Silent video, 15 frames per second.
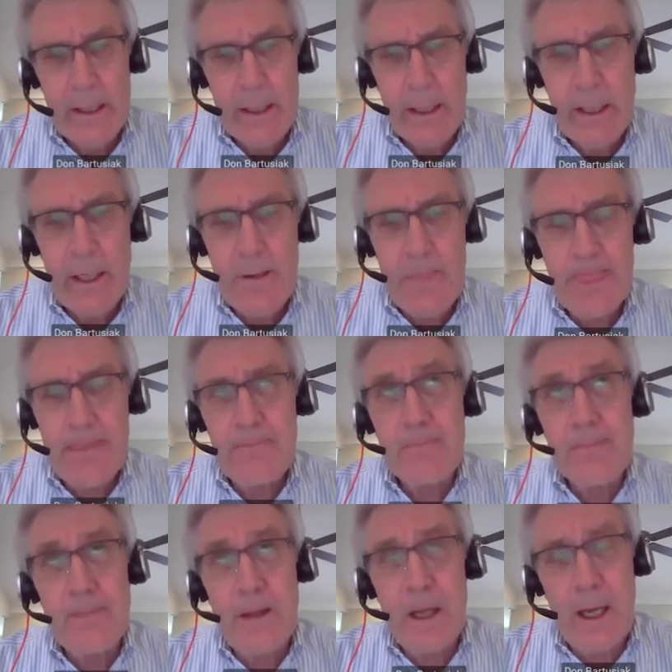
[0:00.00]
Um,
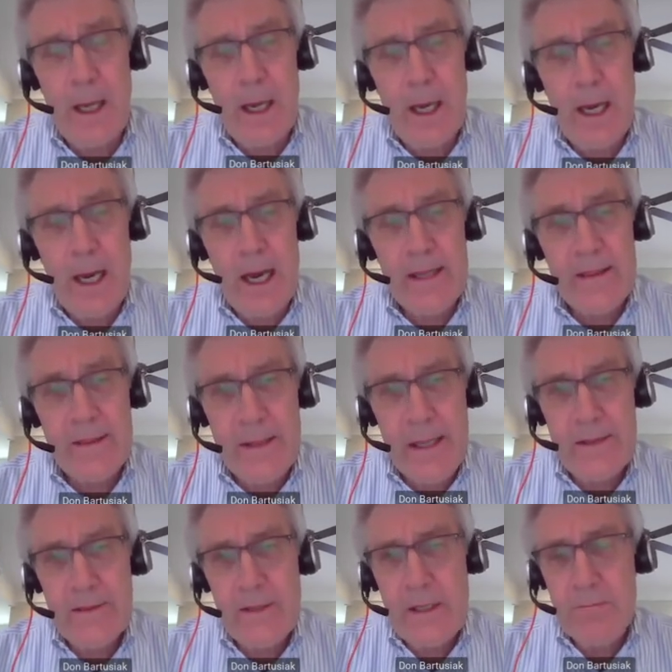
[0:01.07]
I-, I
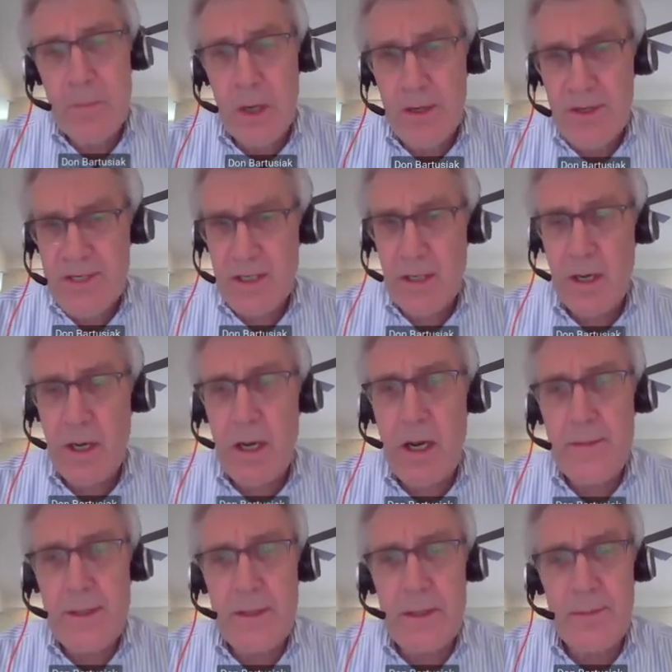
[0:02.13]
think the most
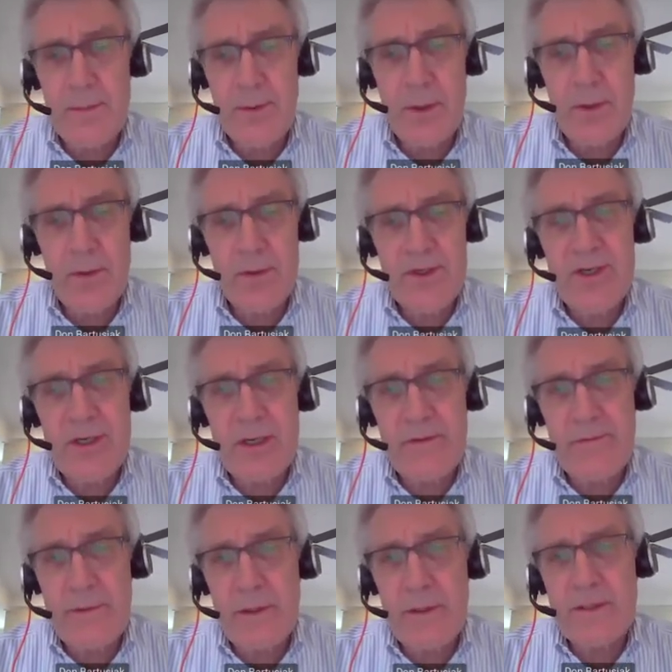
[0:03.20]
common approach,
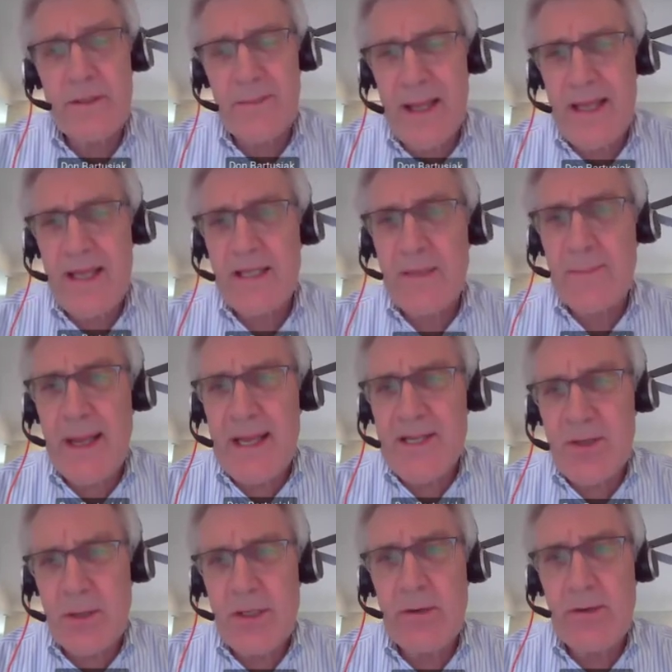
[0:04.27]
if it, dep- it
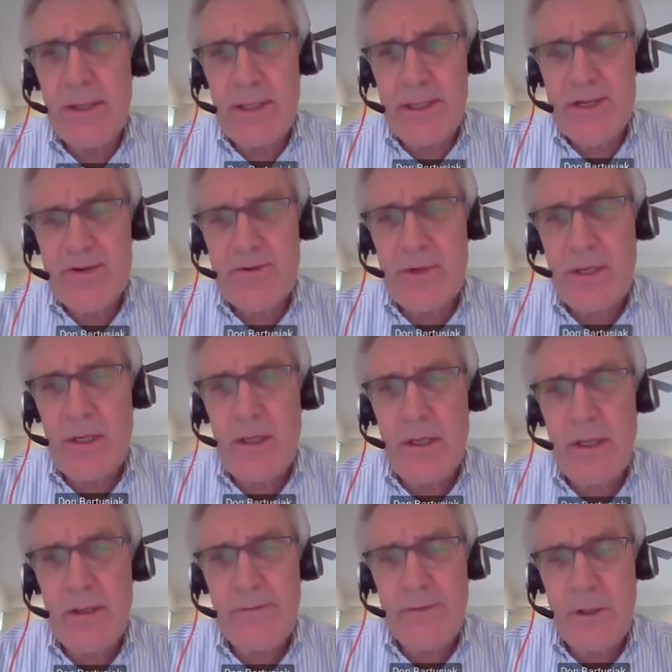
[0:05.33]
depends on your industry.
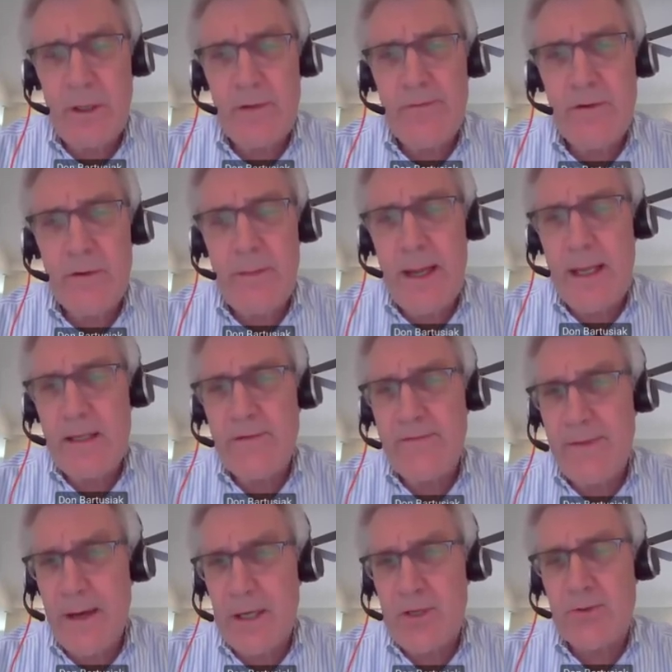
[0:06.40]
If if your
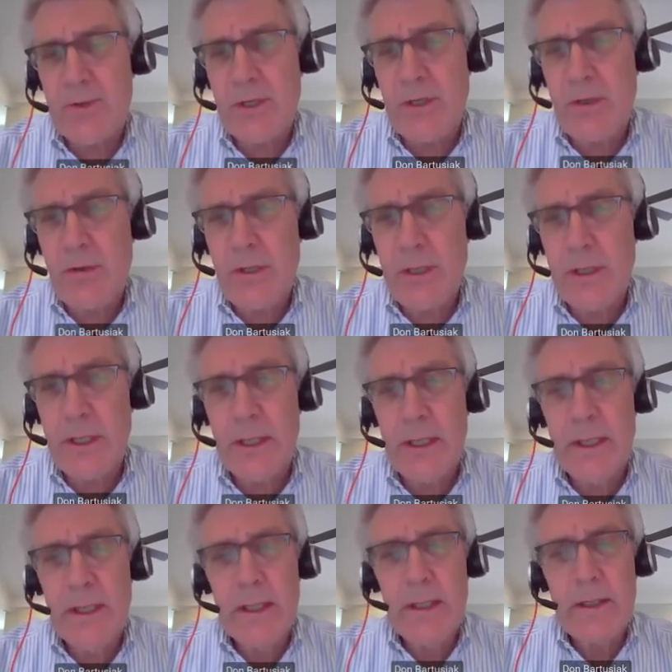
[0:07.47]
manufacturing unit,
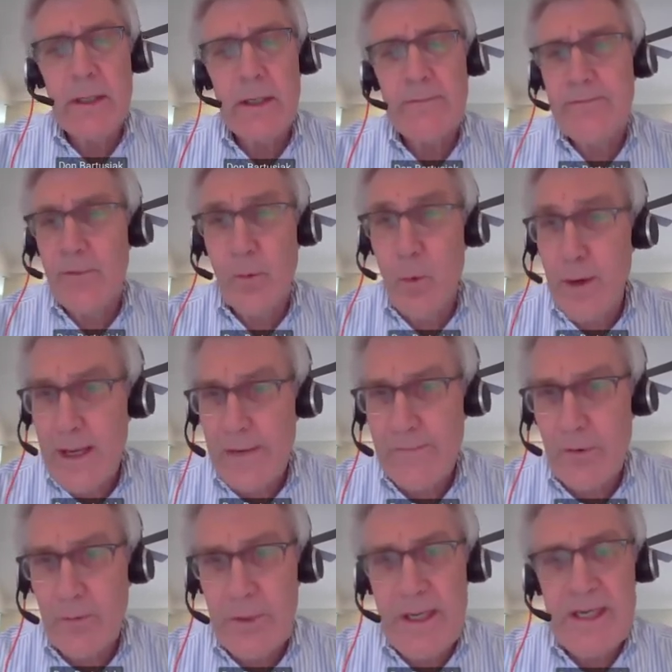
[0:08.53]
uh, for
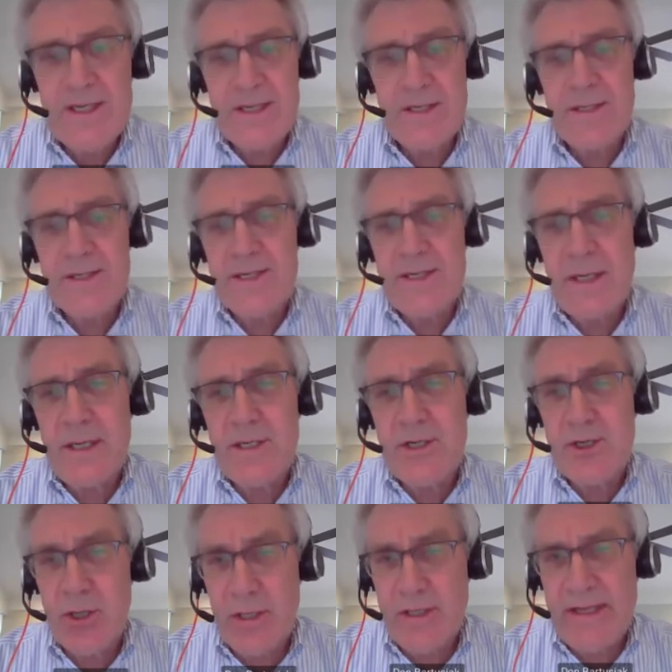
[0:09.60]
whatever reasons, is
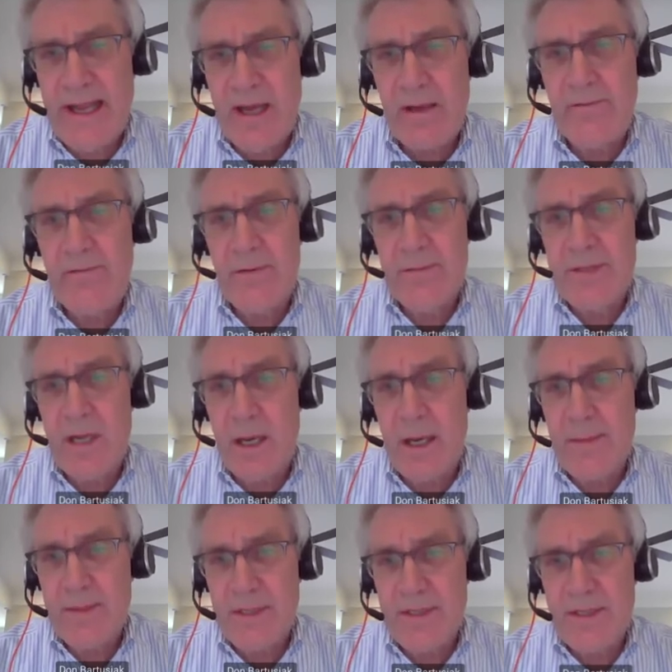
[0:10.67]
shut down from
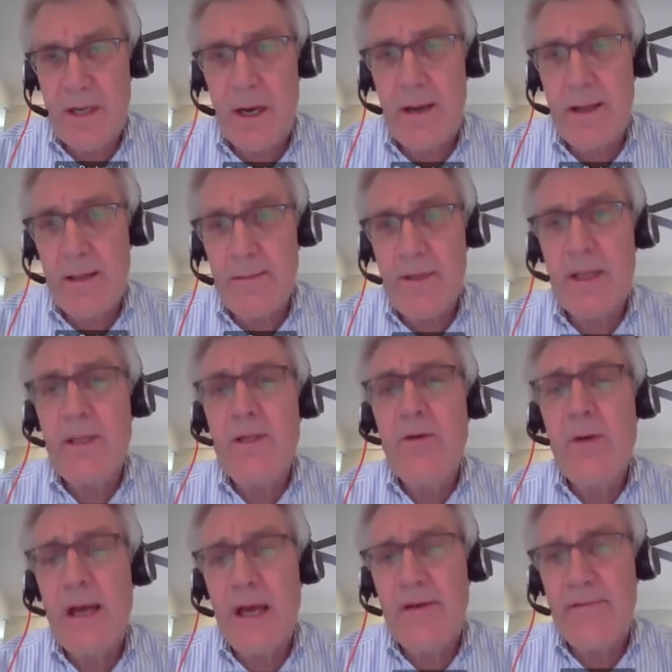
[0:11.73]
time to time, then
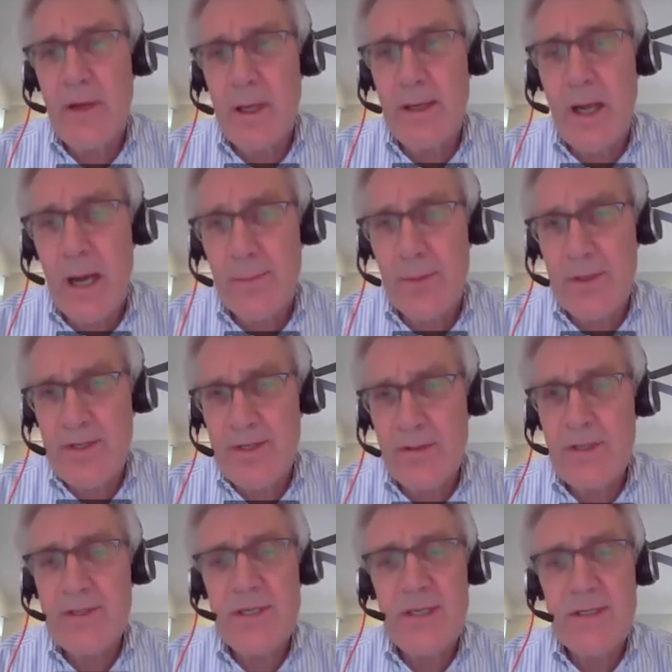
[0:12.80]
you have an
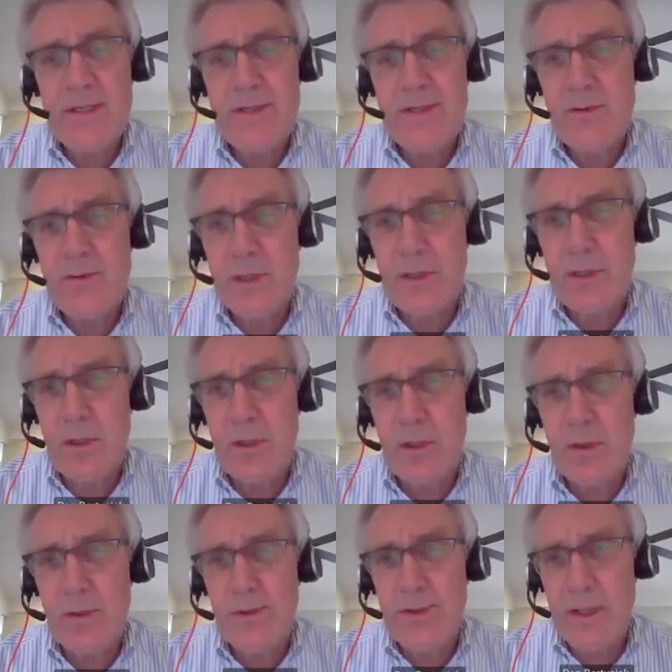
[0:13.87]
opportunity to do a
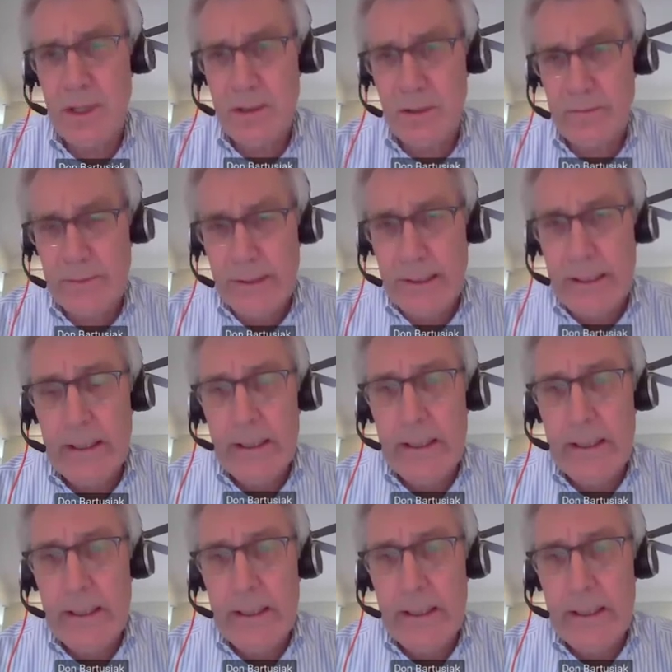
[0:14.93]
cold cutover.